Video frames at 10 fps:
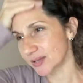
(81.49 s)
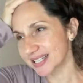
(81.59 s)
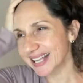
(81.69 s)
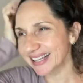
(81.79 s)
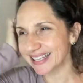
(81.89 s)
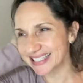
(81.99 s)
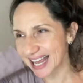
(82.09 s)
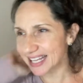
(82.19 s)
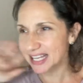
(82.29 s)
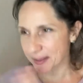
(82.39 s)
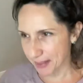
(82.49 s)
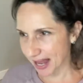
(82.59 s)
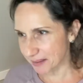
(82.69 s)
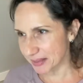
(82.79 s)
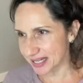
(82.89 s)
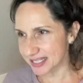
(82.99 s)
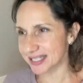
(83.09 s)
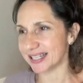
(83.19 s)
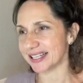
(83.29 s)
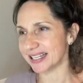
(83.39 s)
It's like the 10 commandments
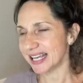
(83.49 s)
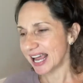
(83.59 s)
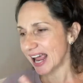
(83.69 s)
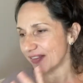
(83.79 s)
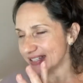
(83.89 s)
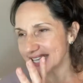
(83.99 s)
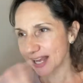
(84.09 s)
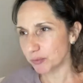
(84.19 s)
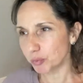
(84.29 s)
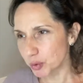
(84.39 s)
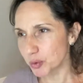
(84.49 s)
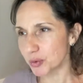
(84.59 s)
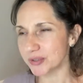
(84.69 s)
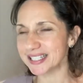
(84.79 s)
and the 10 rules.